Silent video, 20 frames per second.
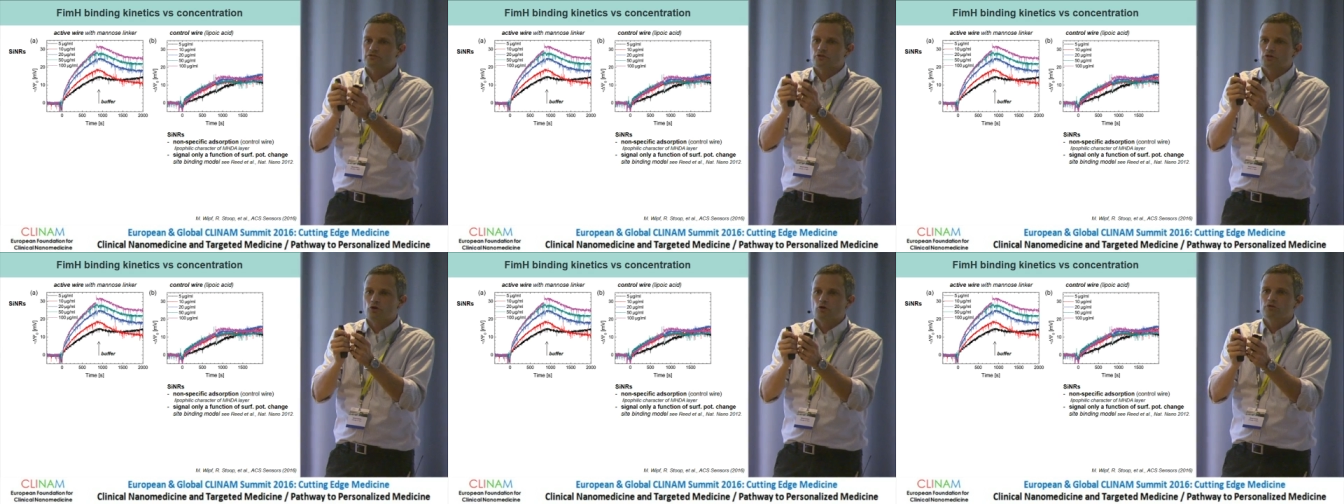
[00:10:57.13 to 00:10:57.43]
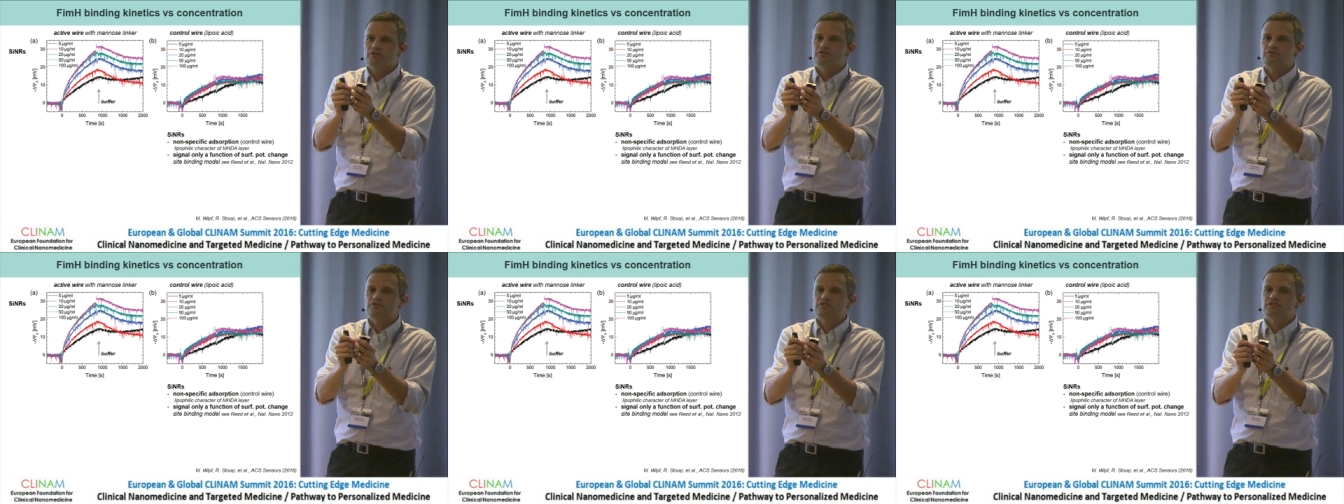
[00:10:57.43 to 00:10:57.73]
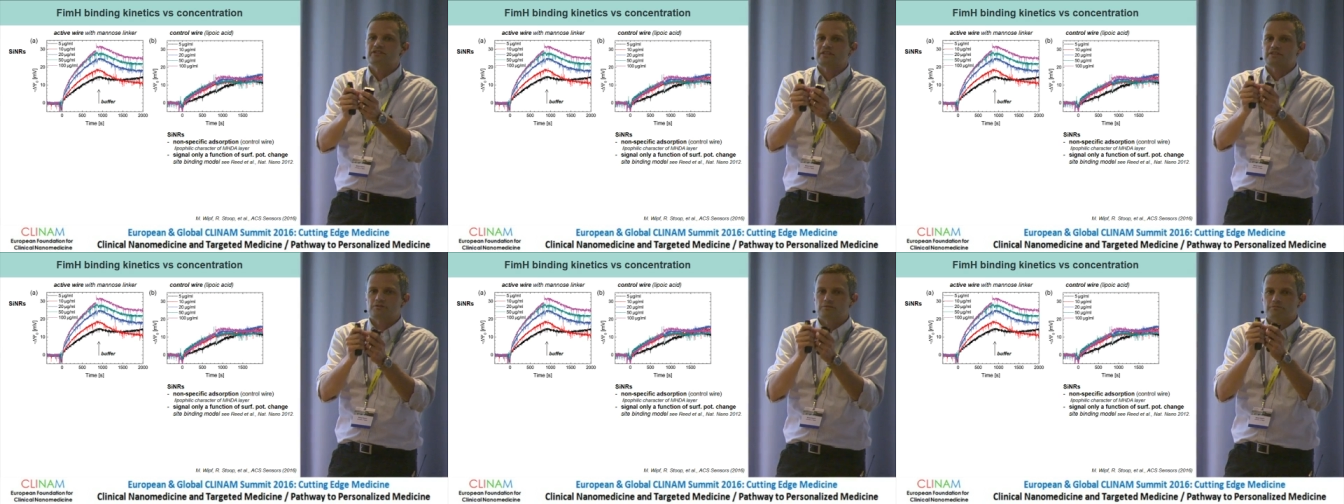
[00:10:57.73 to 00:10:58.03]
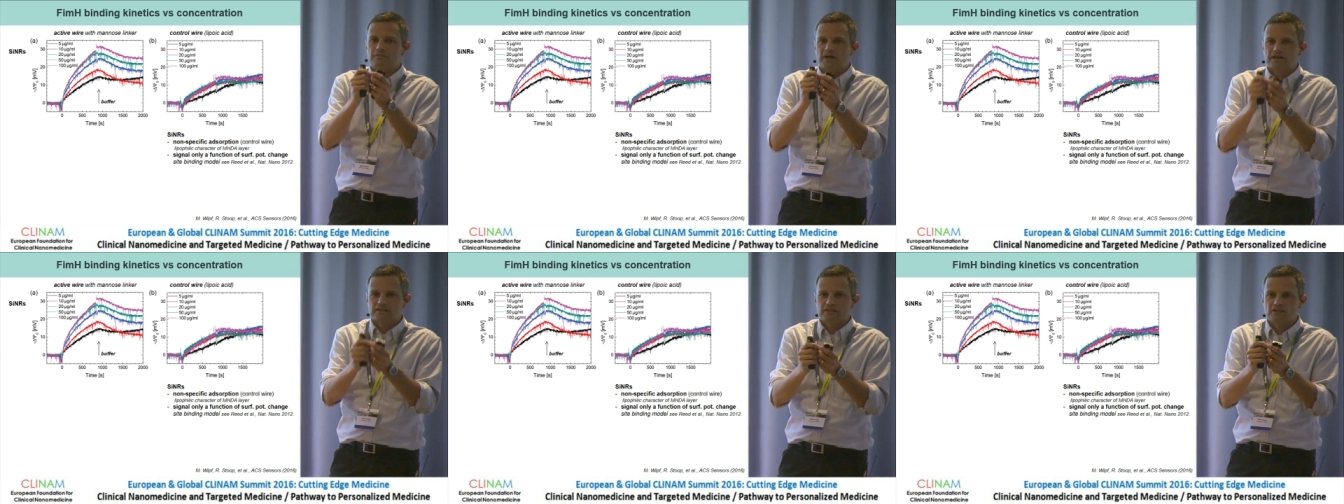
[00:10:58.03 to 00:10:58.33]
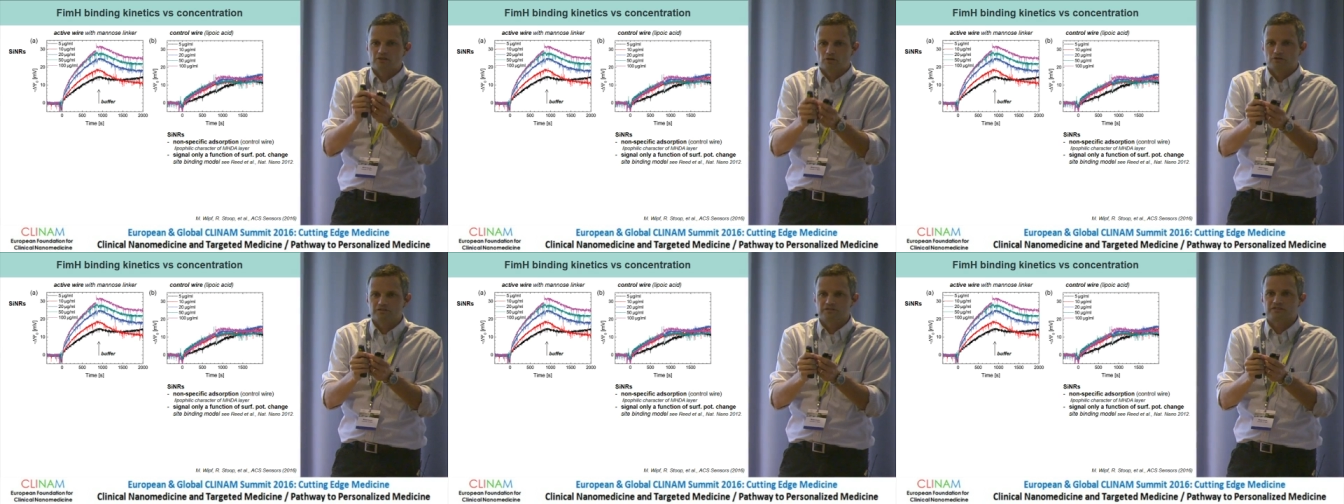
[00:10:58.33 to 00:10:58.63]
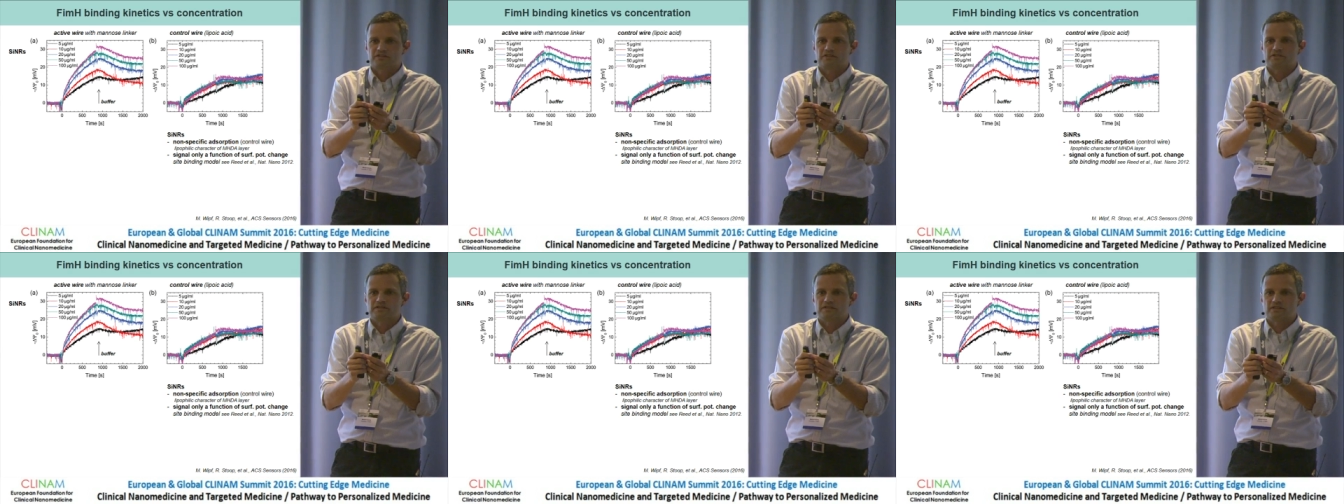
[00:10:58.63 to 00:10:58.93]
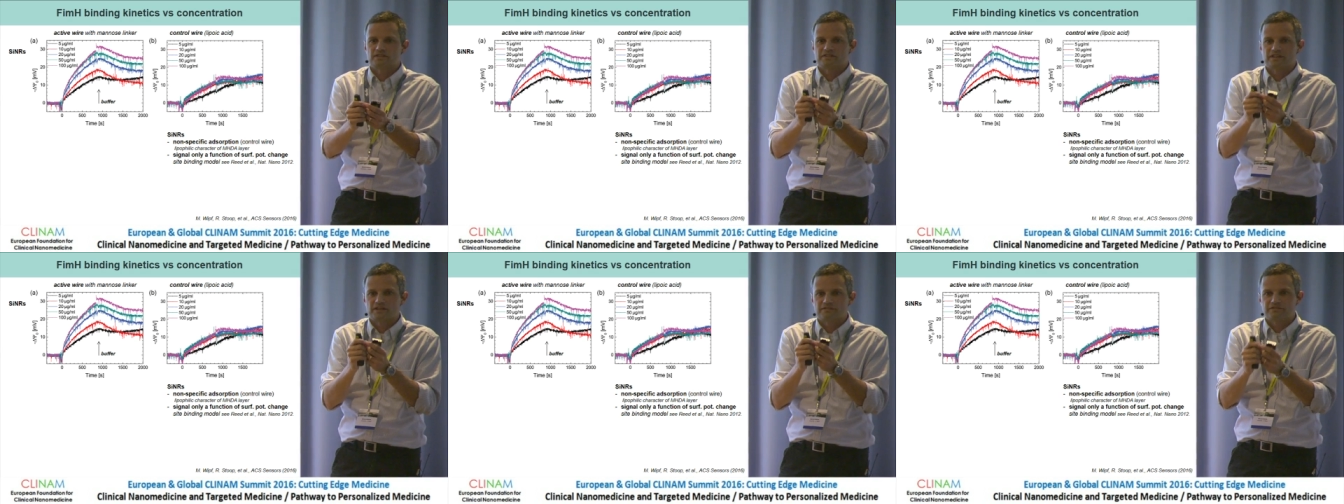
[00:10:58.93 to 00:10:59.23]
The goal is to detect the binding constants
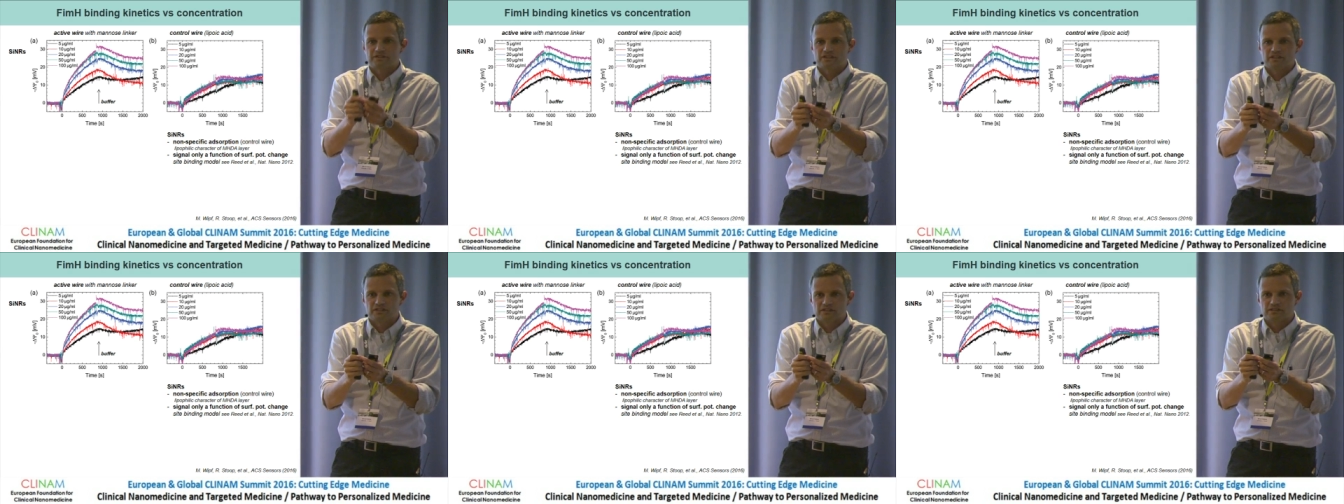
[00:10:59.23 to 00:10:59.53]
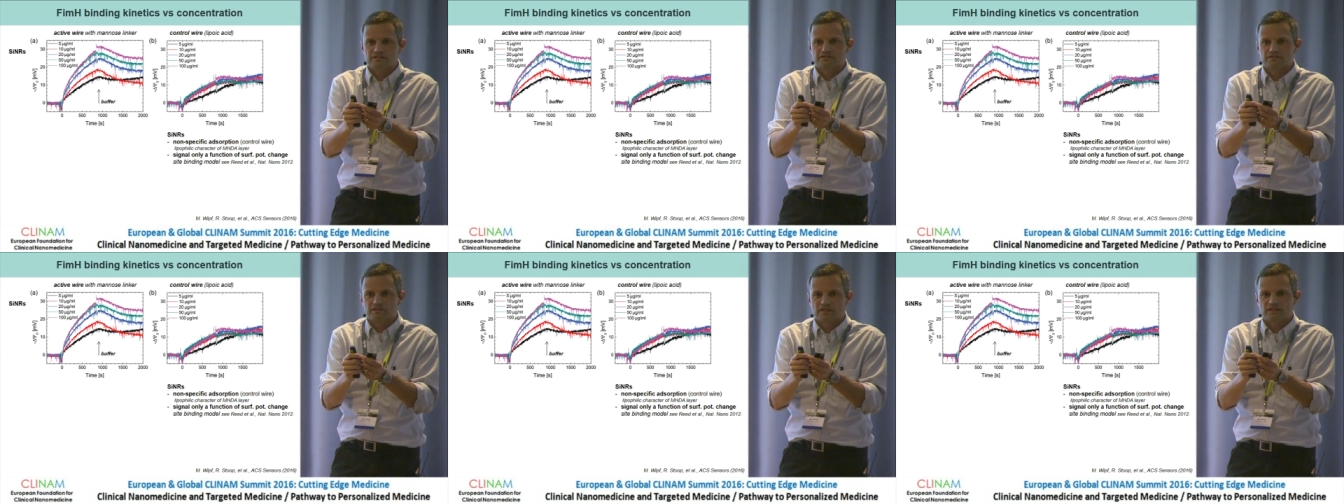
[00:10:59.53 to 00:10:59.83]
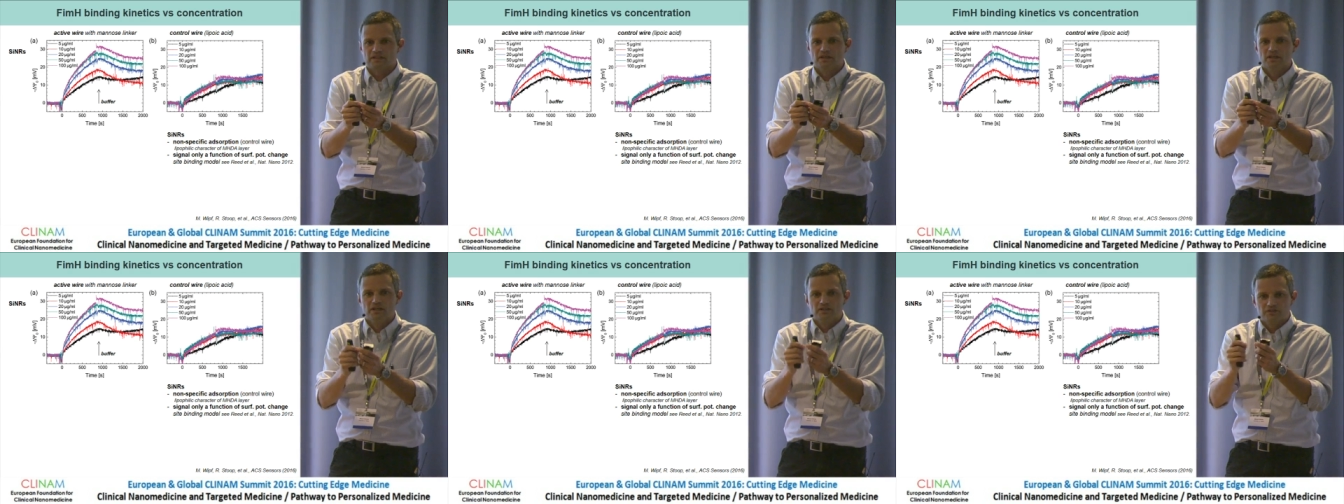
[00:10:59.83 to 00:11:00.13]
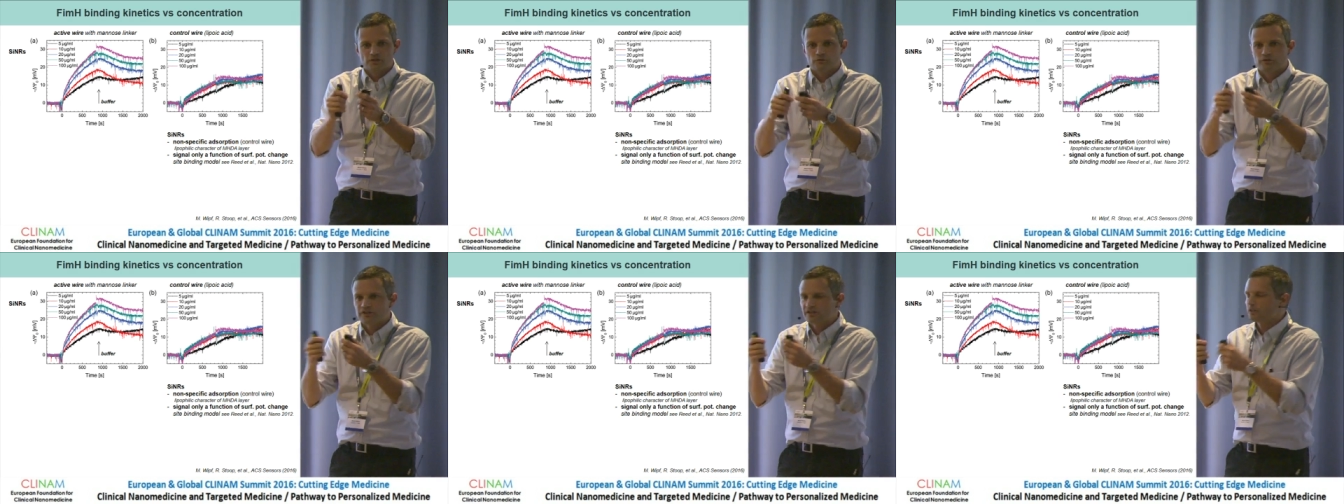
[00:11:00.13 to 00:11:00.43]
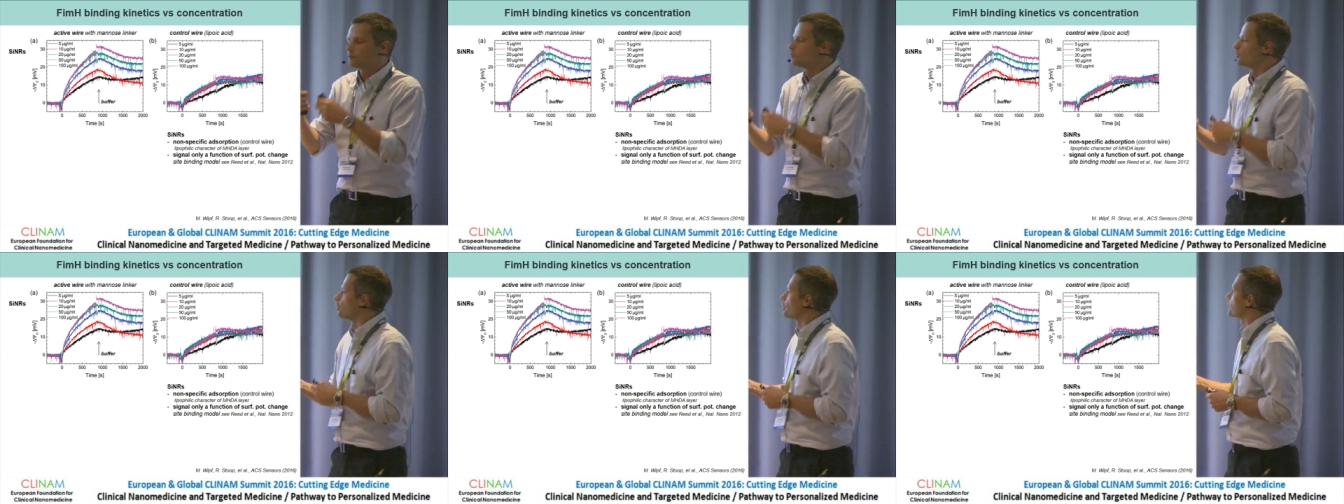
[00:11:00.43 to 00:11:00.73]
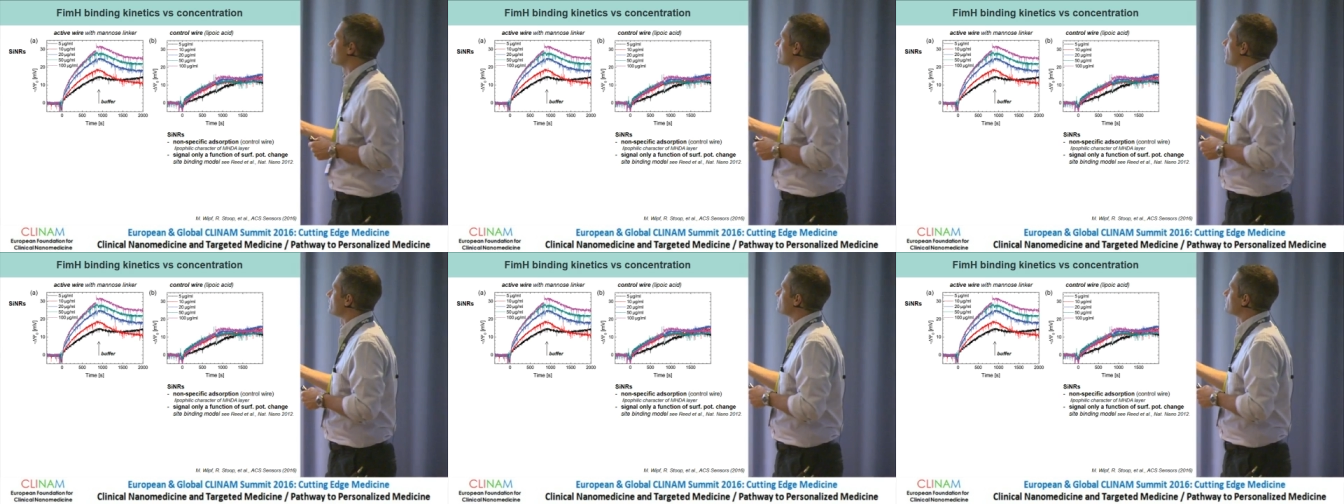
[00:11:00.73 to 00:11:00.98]
here, the affinities, right? So we can work